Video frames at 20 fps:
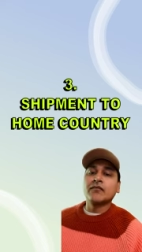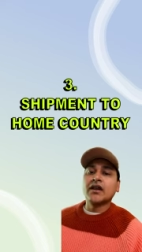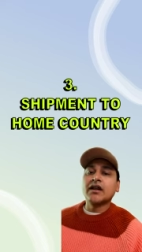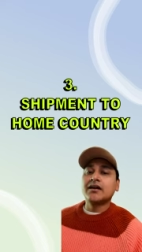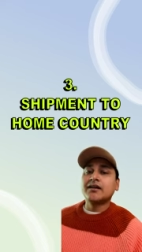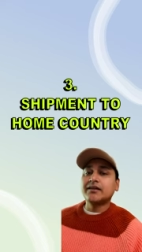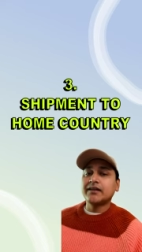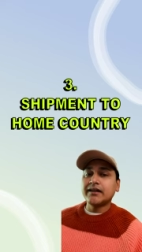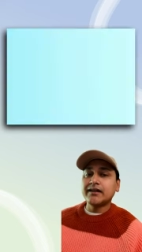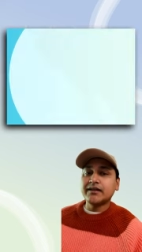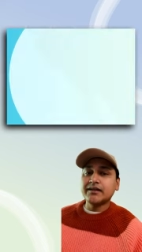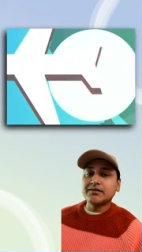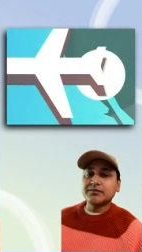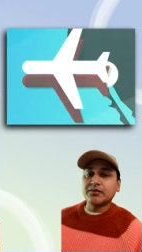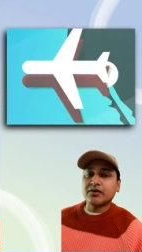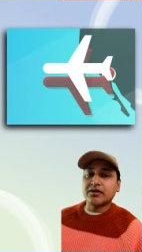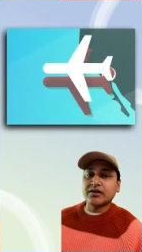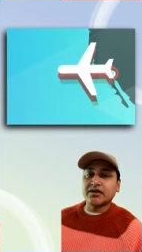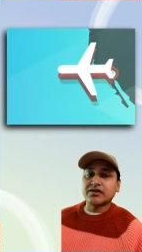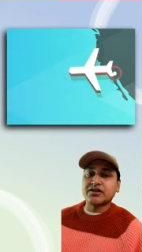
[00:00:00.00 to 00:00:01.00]
And then these
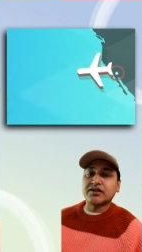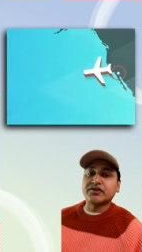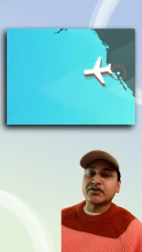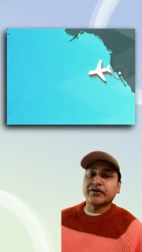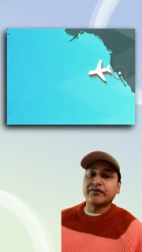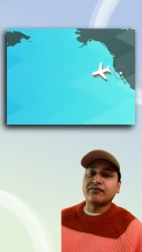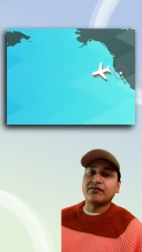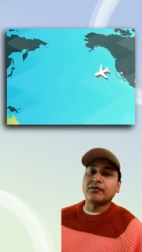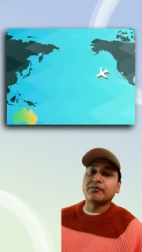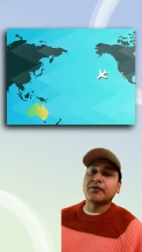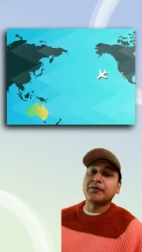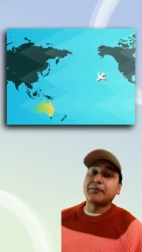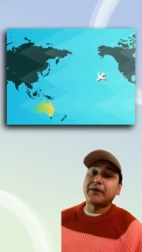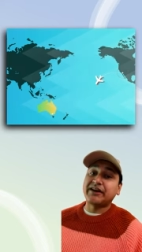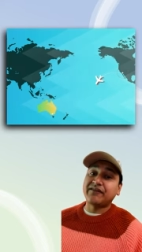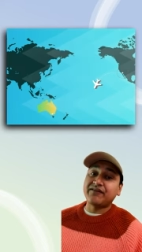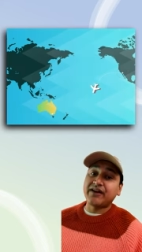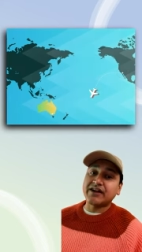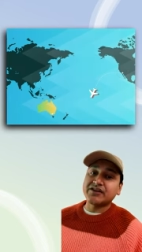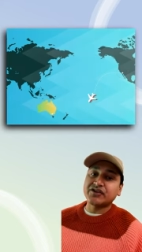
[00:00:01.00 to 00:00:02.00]
products are shipped from the
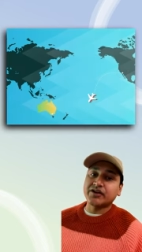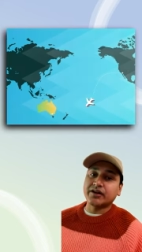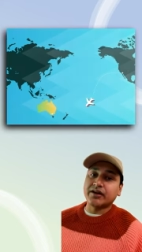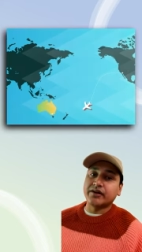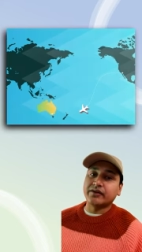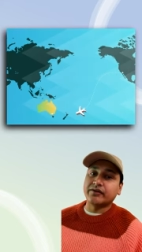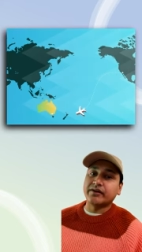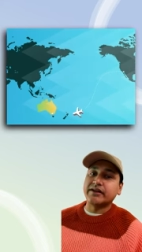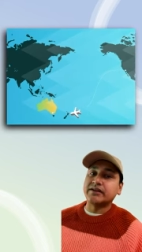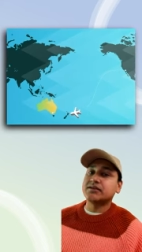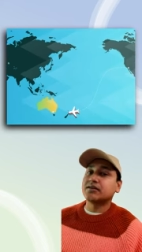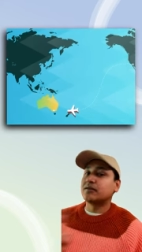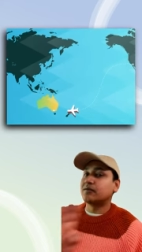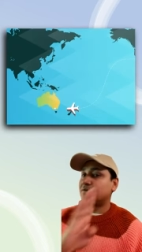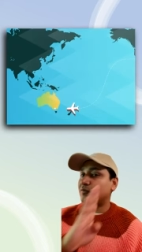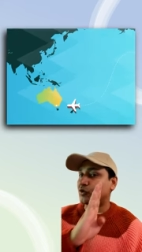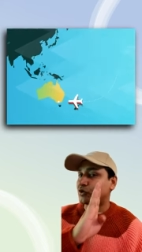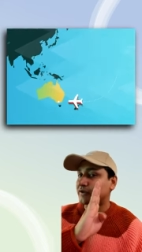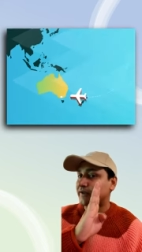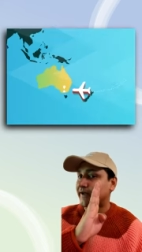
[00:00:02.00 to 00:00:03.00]
manufacturing countries,
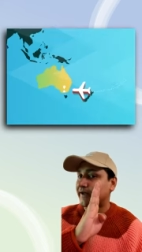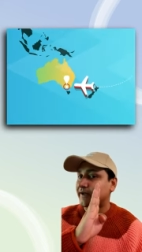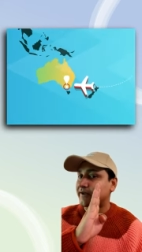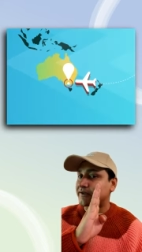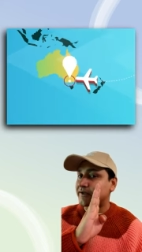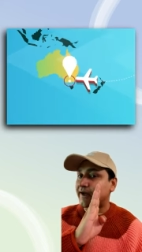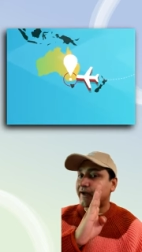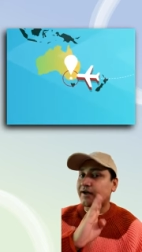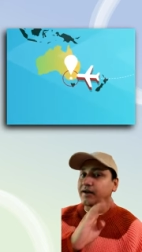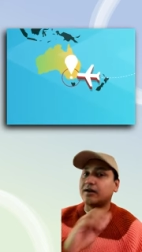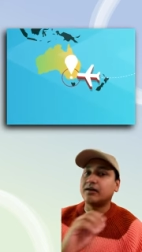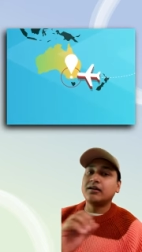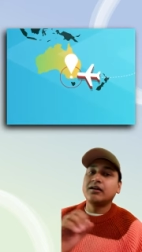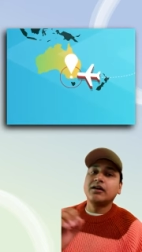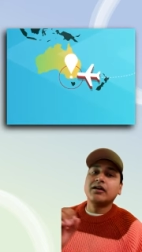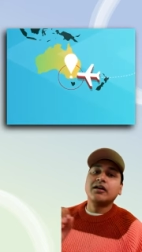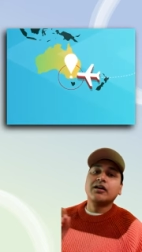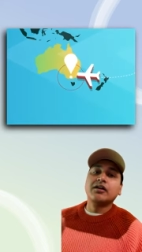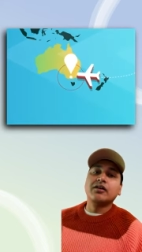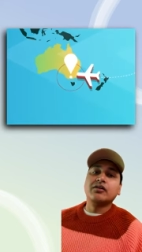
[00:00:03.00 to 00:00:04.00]
most likely China,
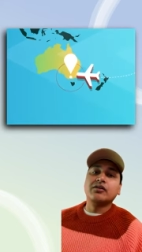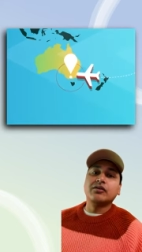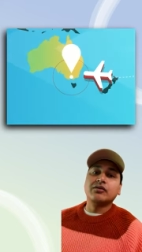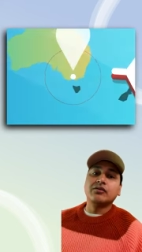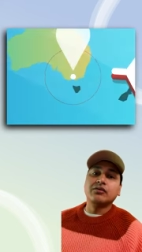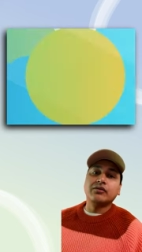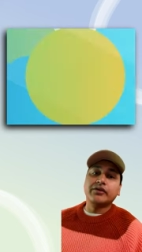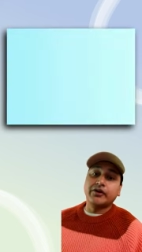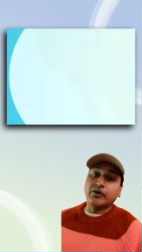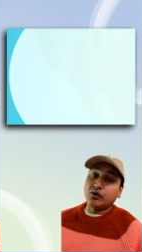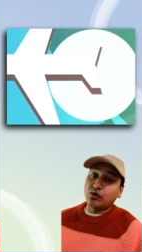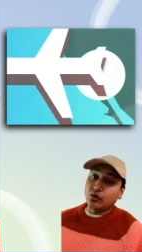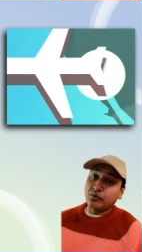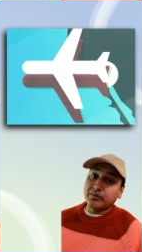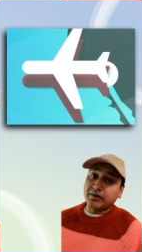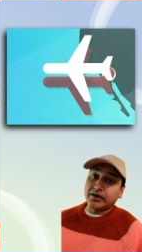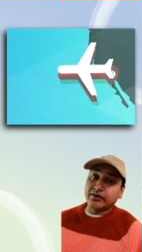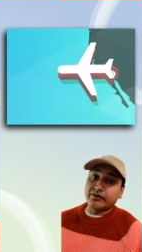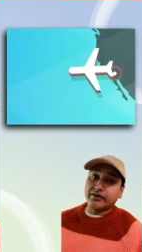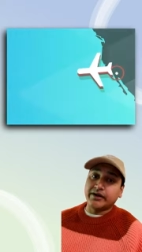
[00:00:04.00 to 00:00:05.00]
to your home
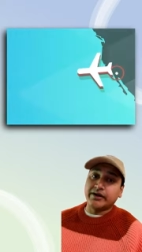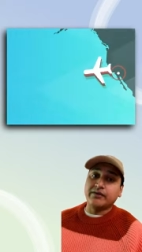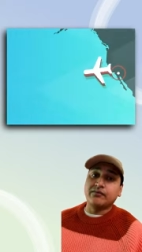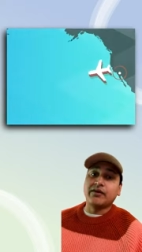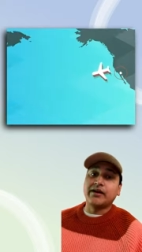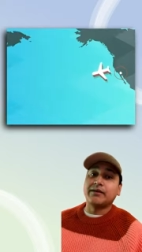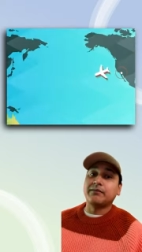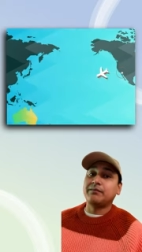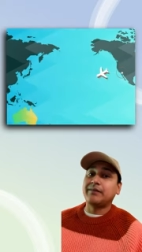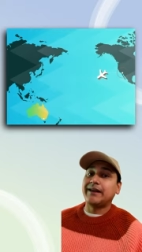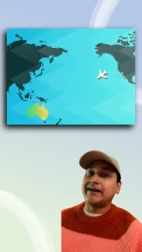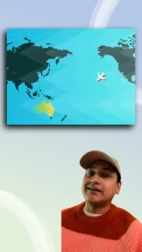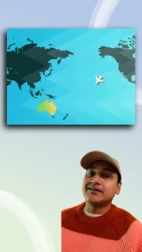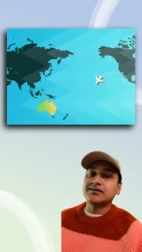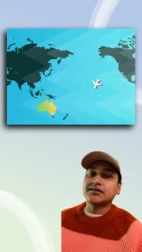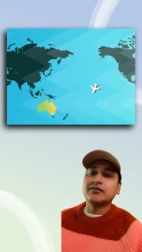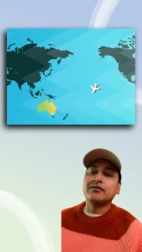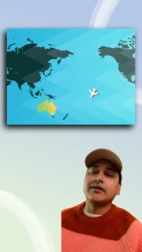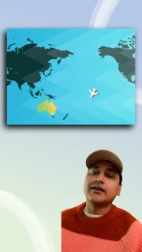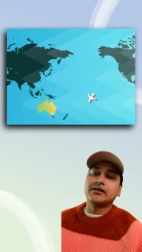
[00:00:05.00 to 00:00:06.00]
country via
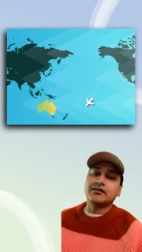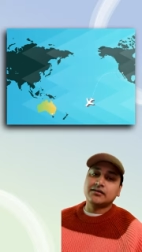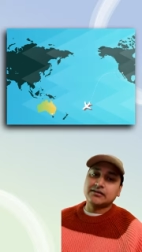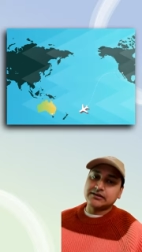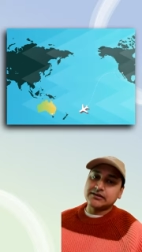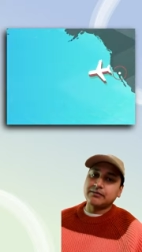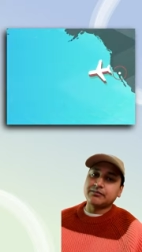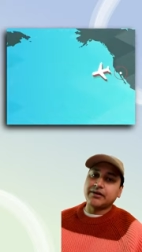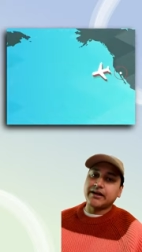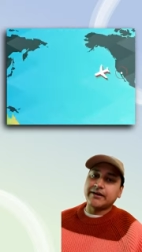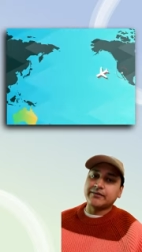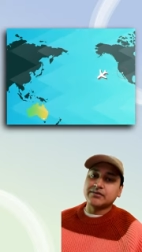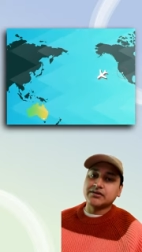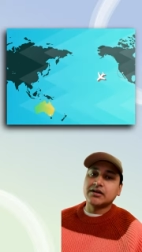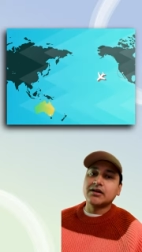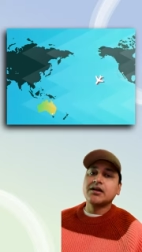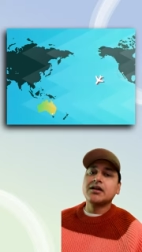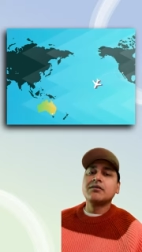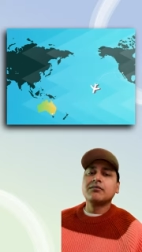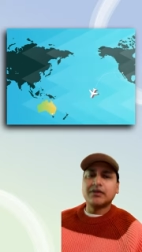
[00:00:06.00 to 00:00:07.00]
planes? Well, sometimes,
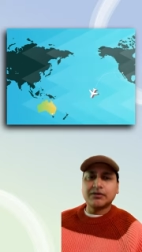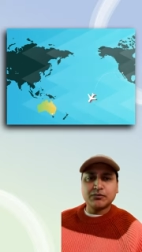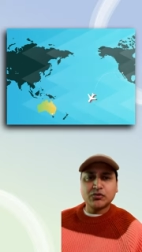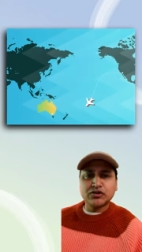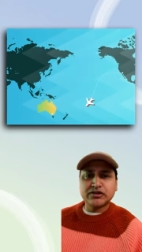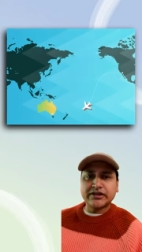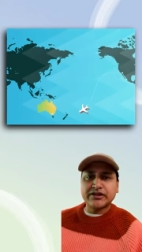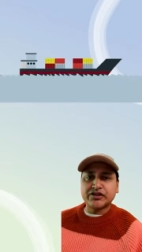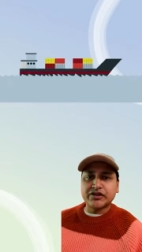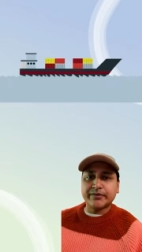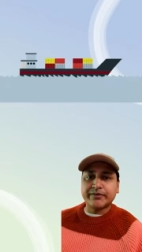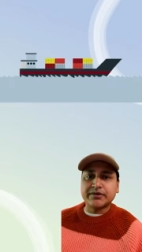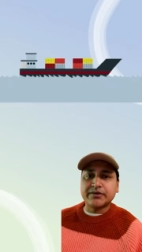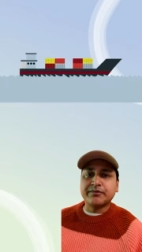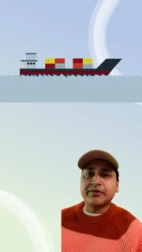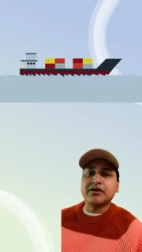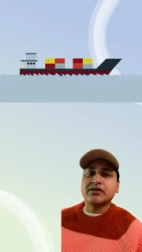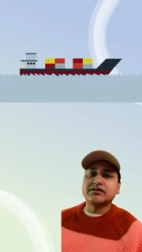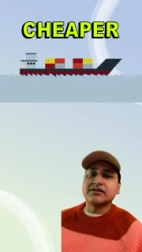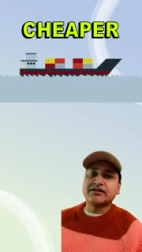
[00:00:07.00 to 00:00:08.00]
but mostly ships
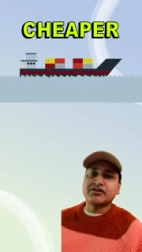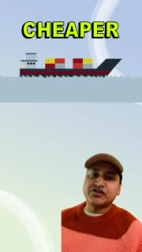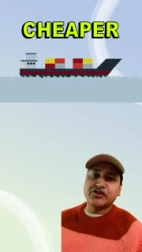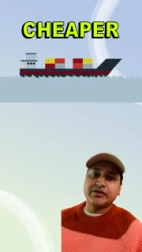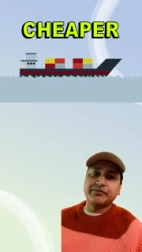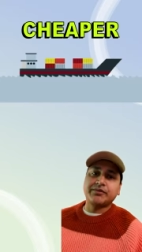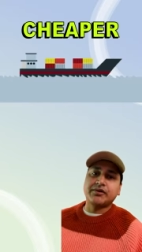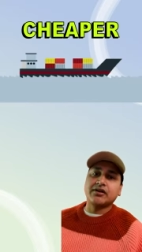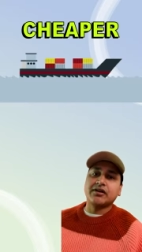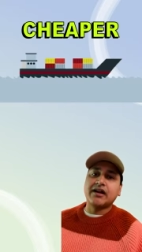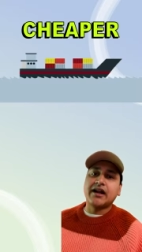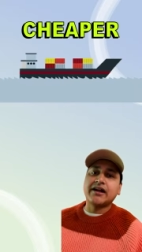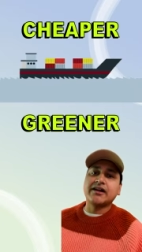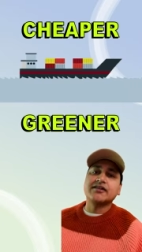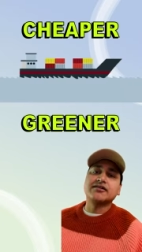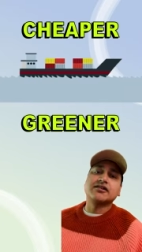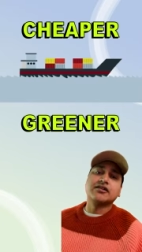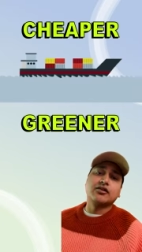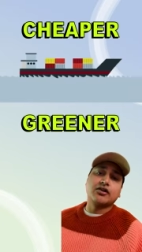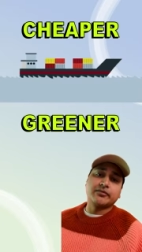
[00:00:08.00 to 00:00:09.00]
because it's cheaper and
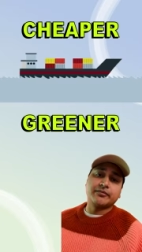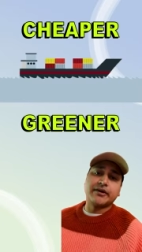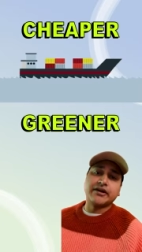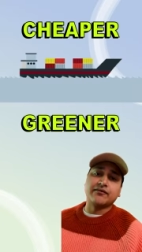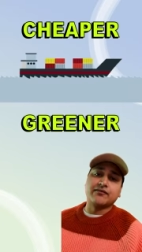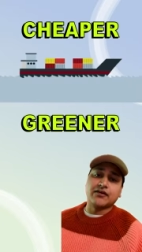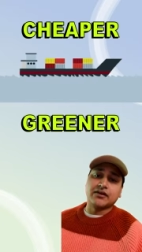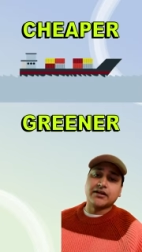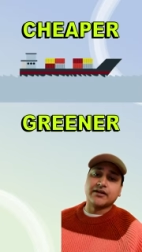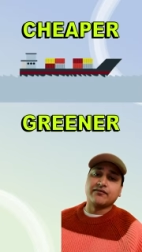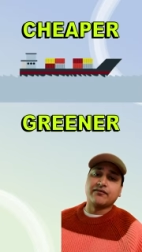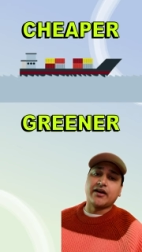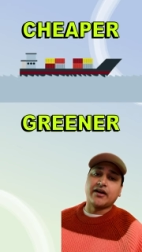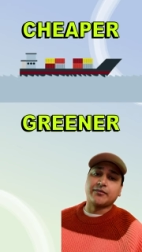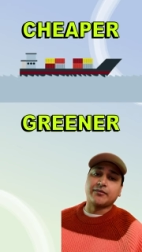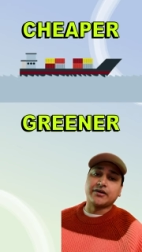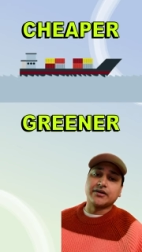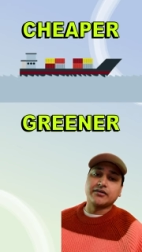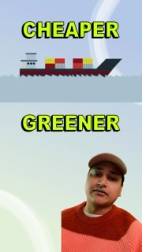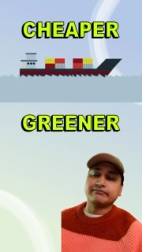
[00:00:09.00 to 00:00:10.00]
it's a lot better for the
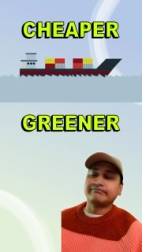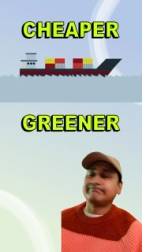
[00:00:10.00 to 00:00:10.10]
environment.